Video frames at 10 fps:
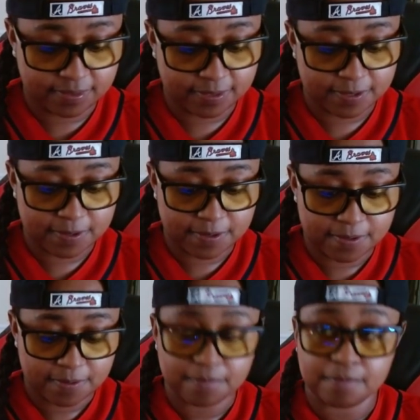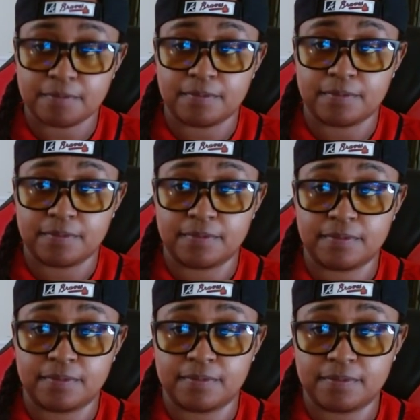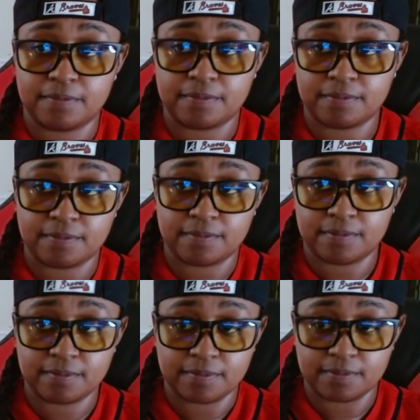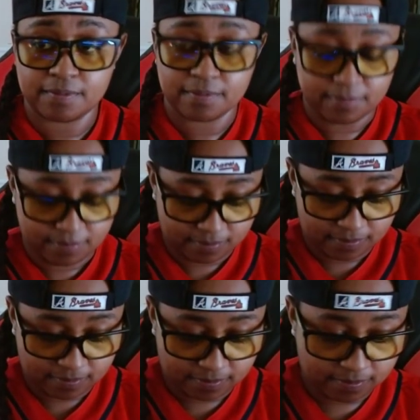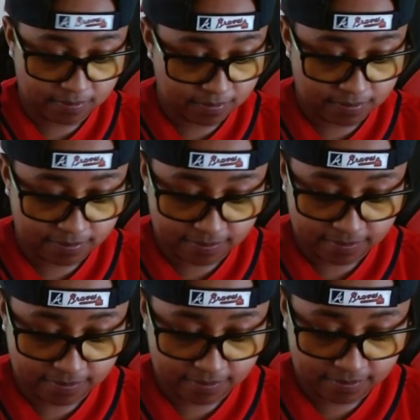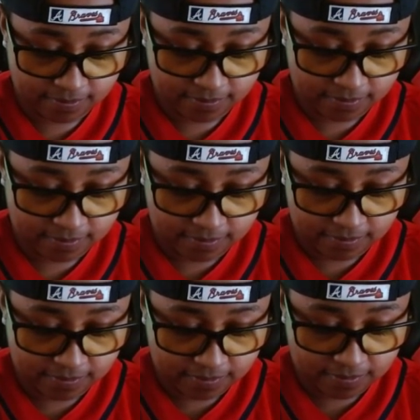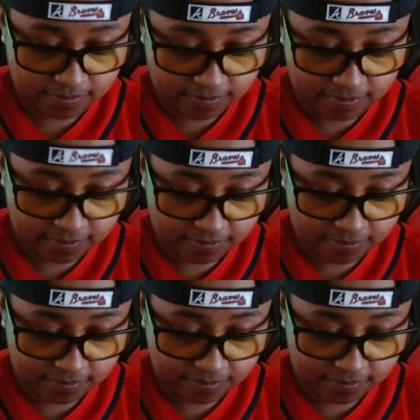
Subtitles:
(not speaking)